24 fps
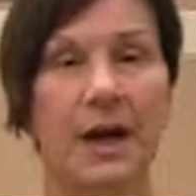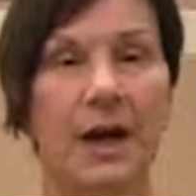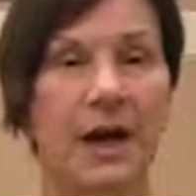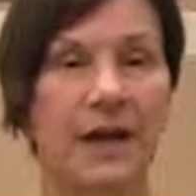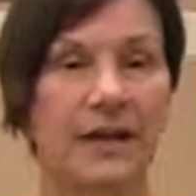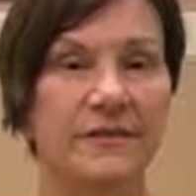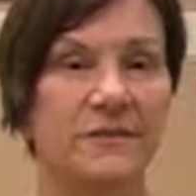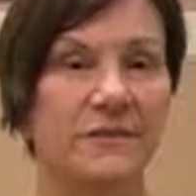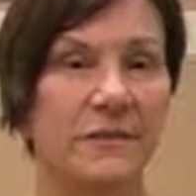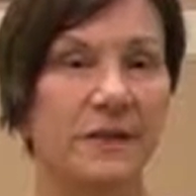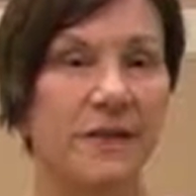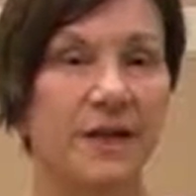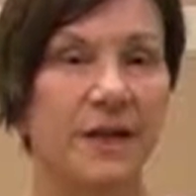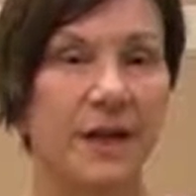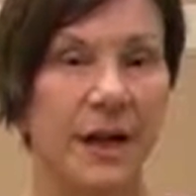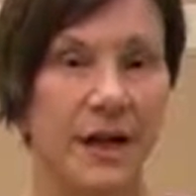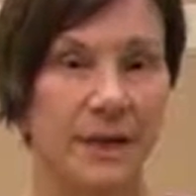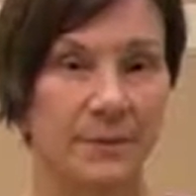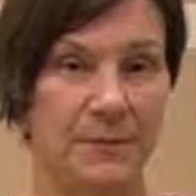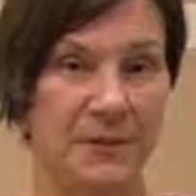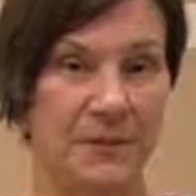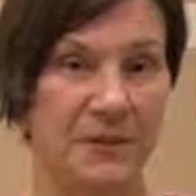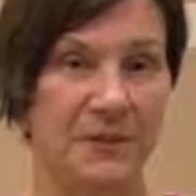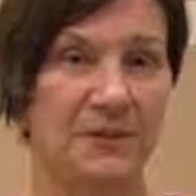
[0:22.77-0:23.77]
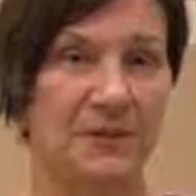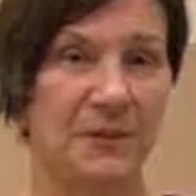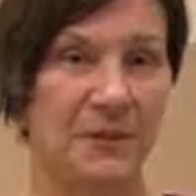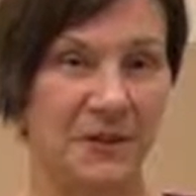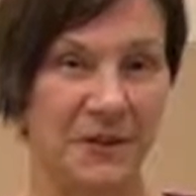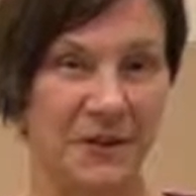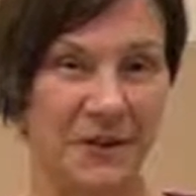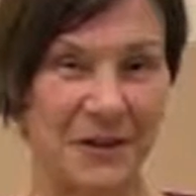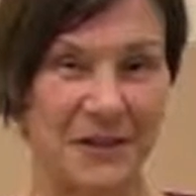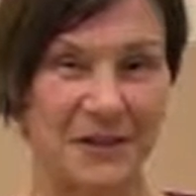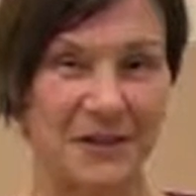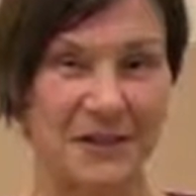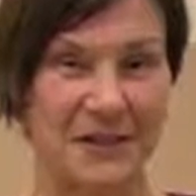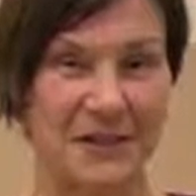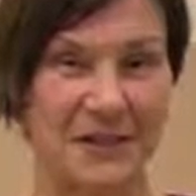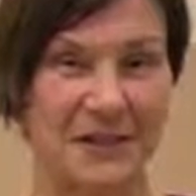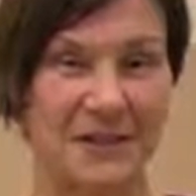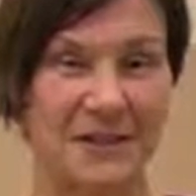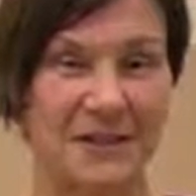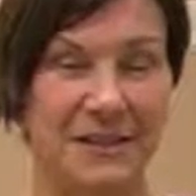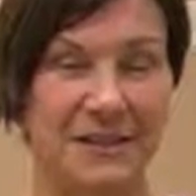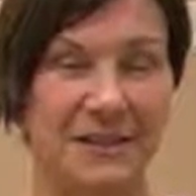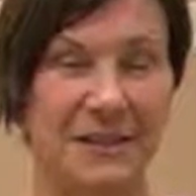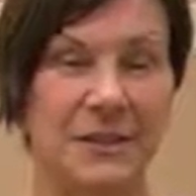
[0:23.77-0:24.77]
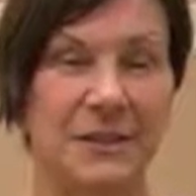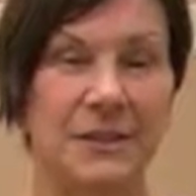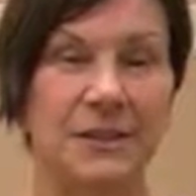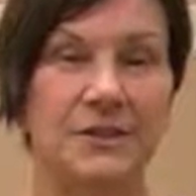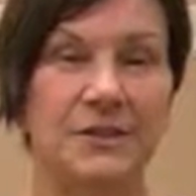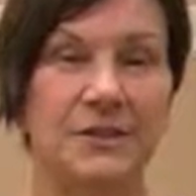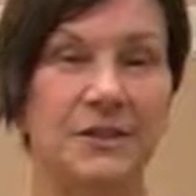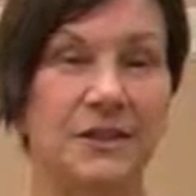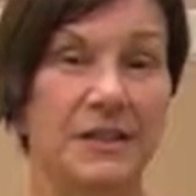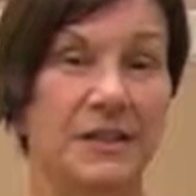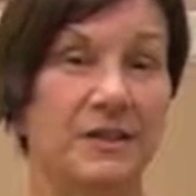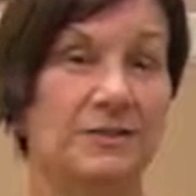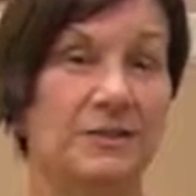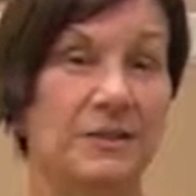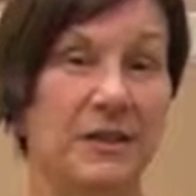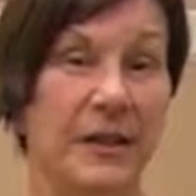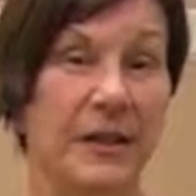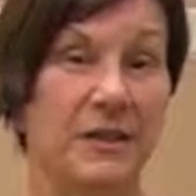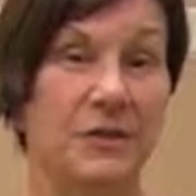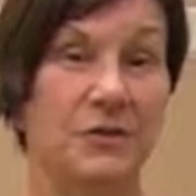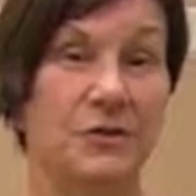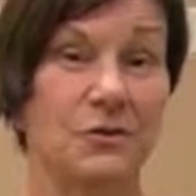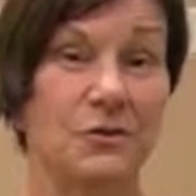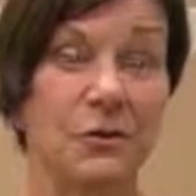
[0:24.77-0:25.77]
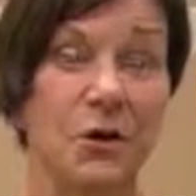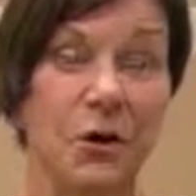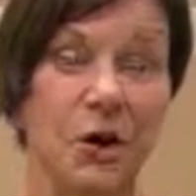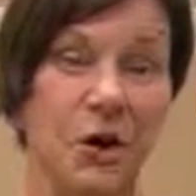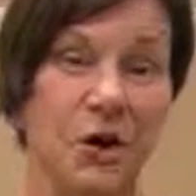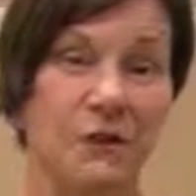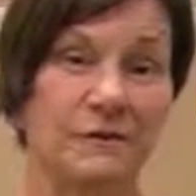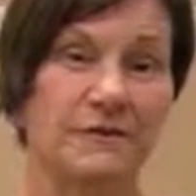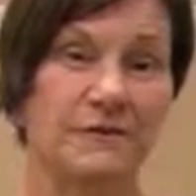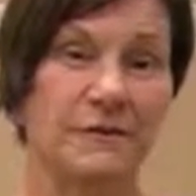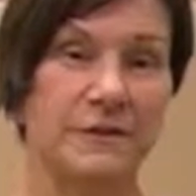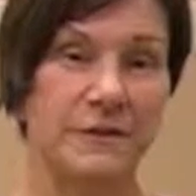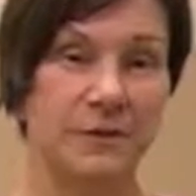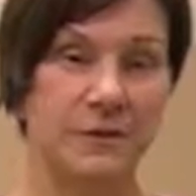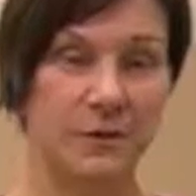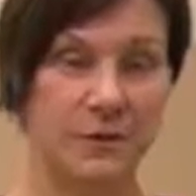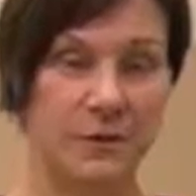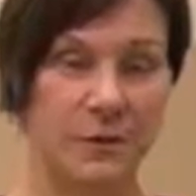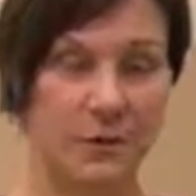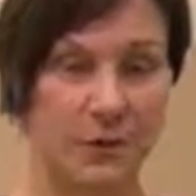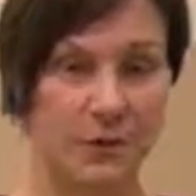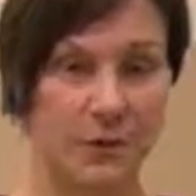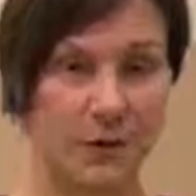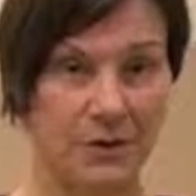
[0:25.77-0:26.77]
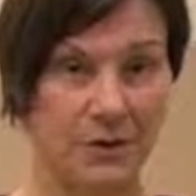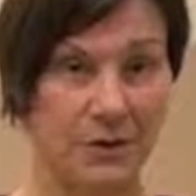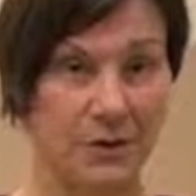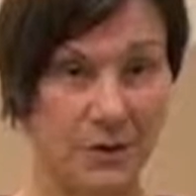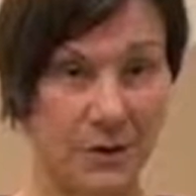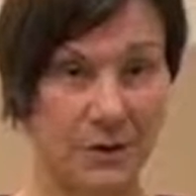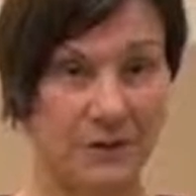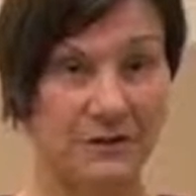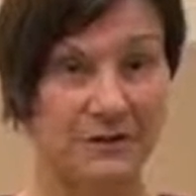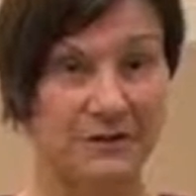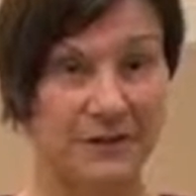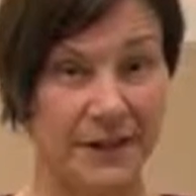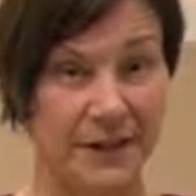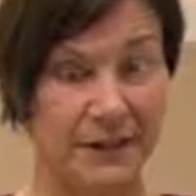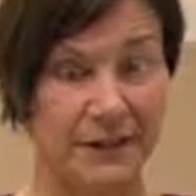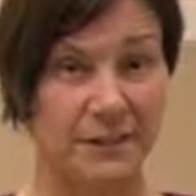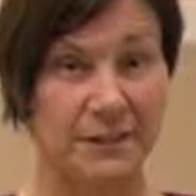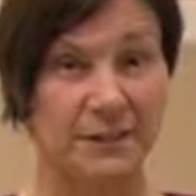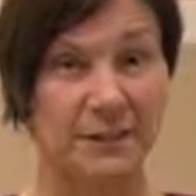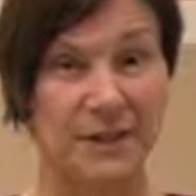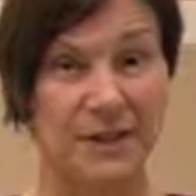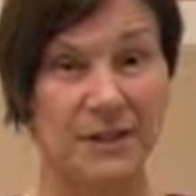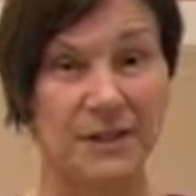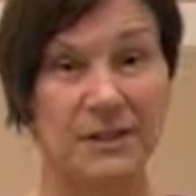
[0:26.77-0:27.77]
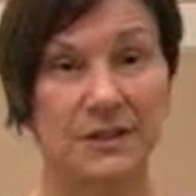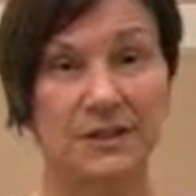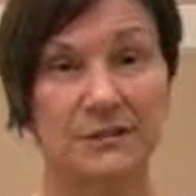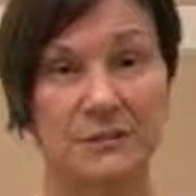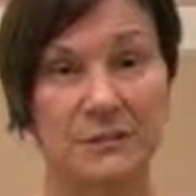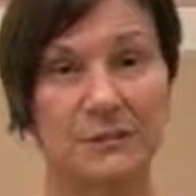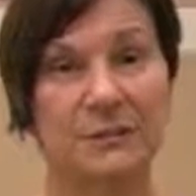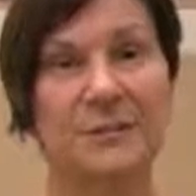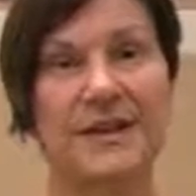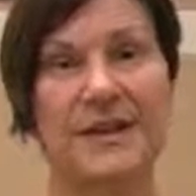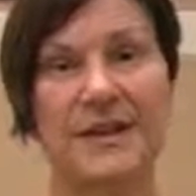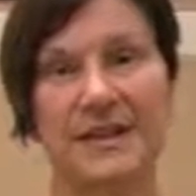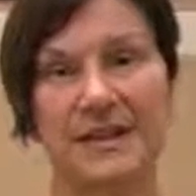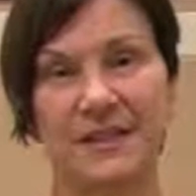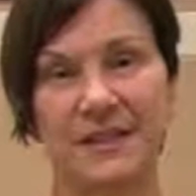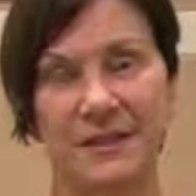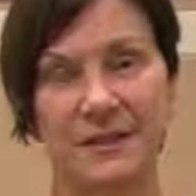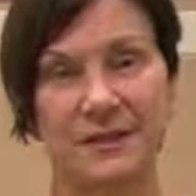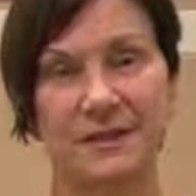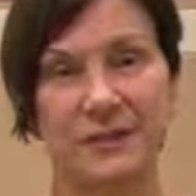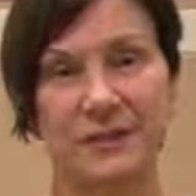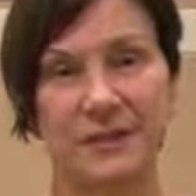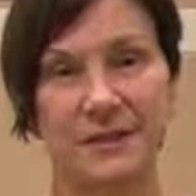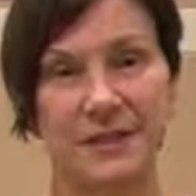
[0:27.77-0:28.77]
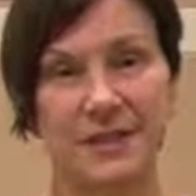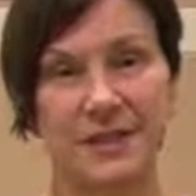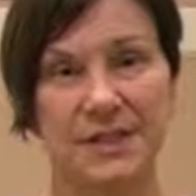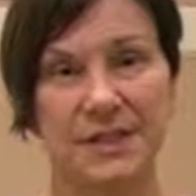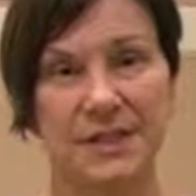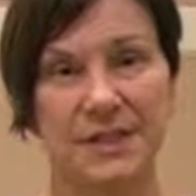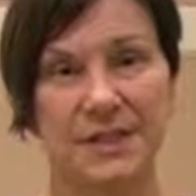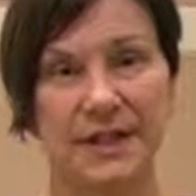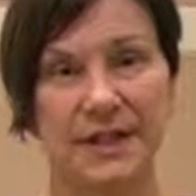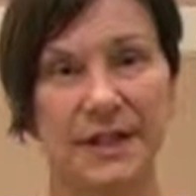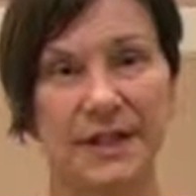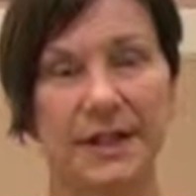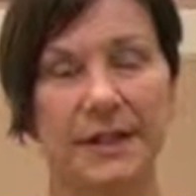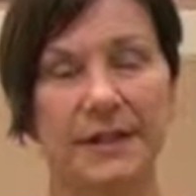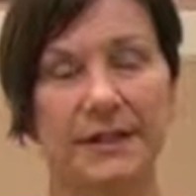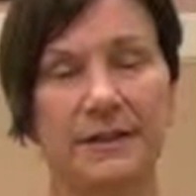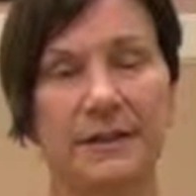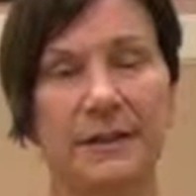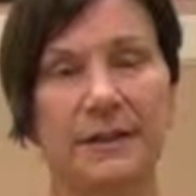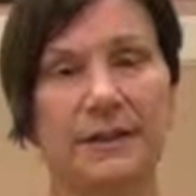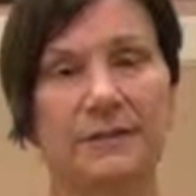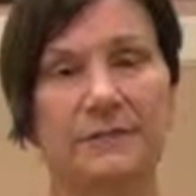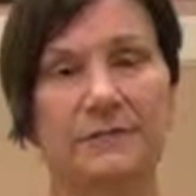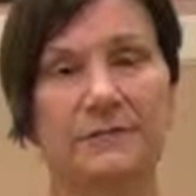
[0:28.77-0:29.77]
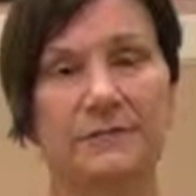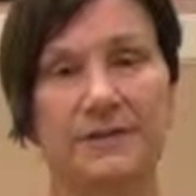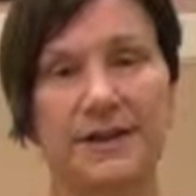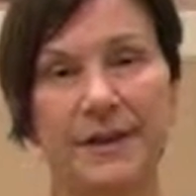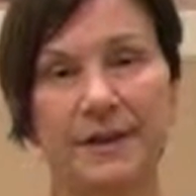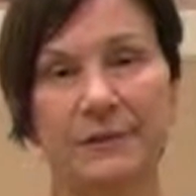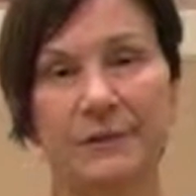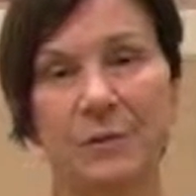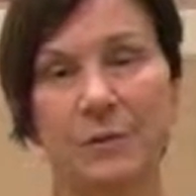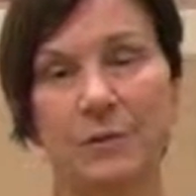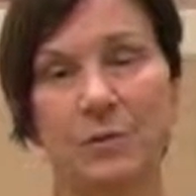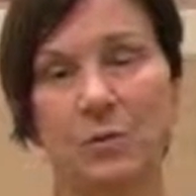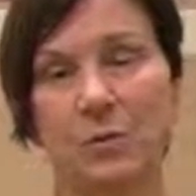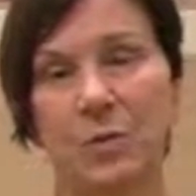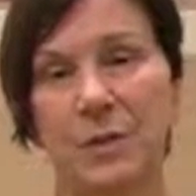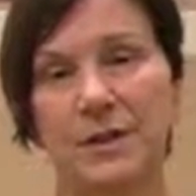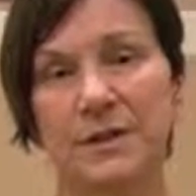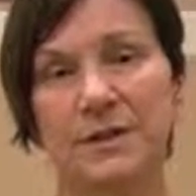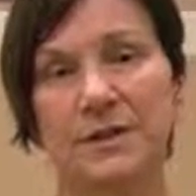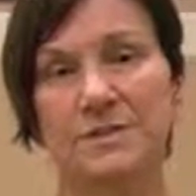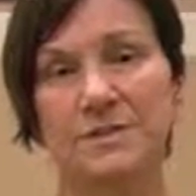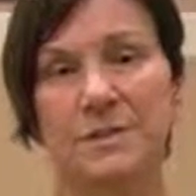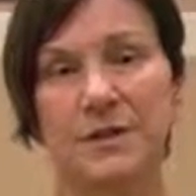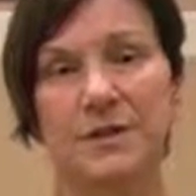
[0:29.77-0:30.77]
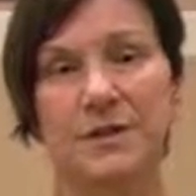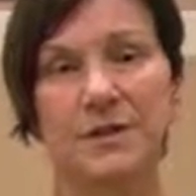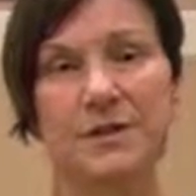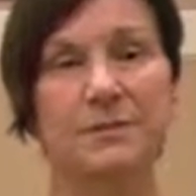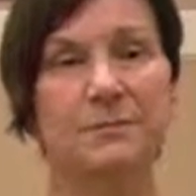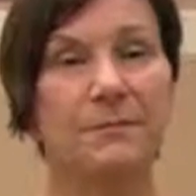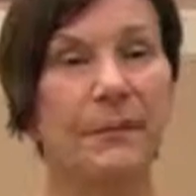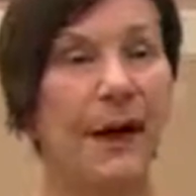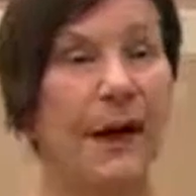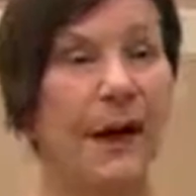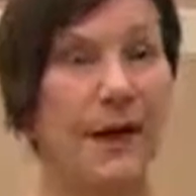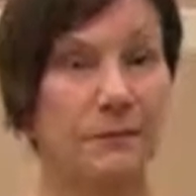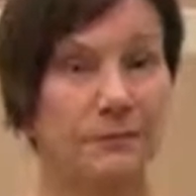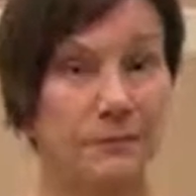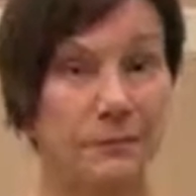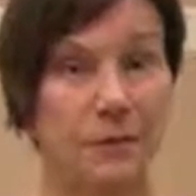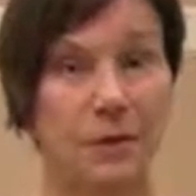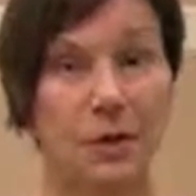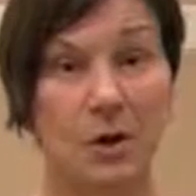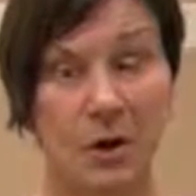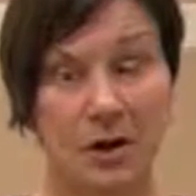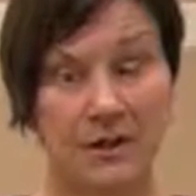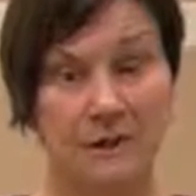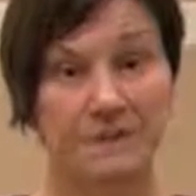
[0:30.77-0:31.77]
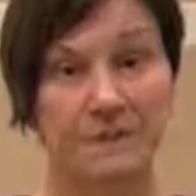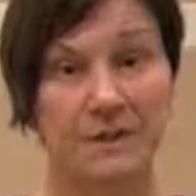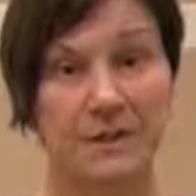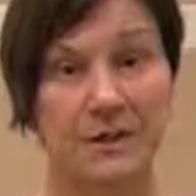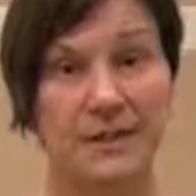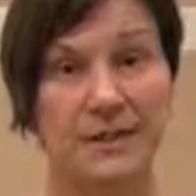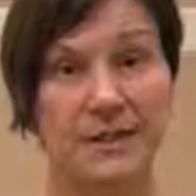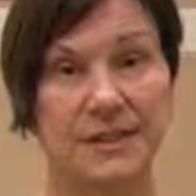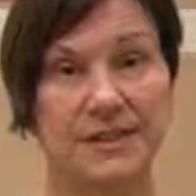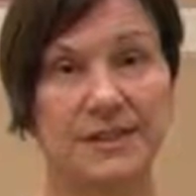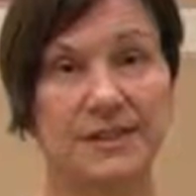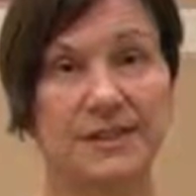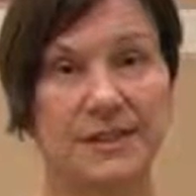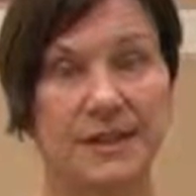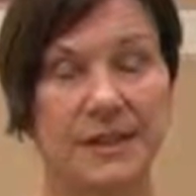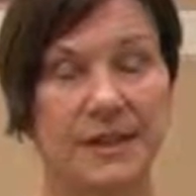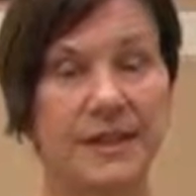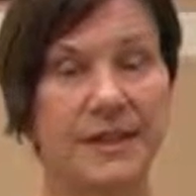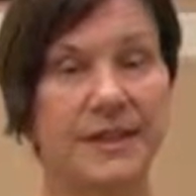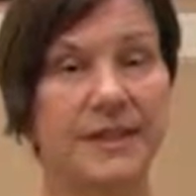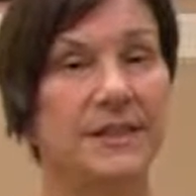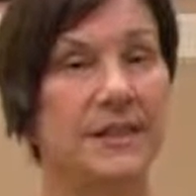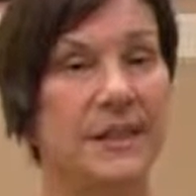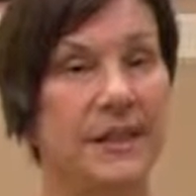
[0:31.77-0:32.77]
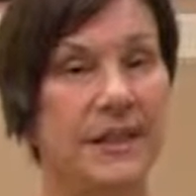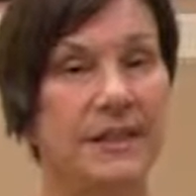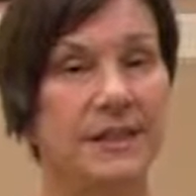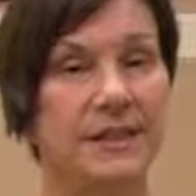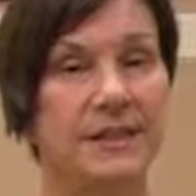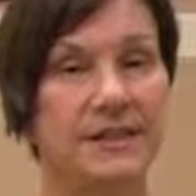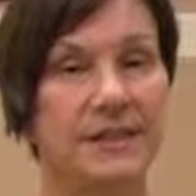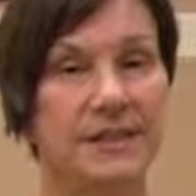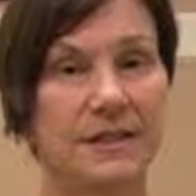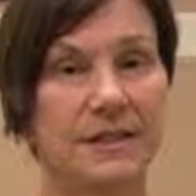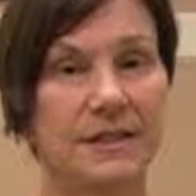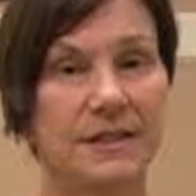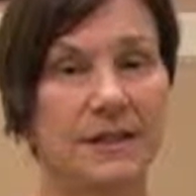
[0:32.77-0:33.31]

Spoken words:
I've been coming to Austin to the International Conference on Drug Development for many years, and I have found it one of the most impactful conferences that I attend.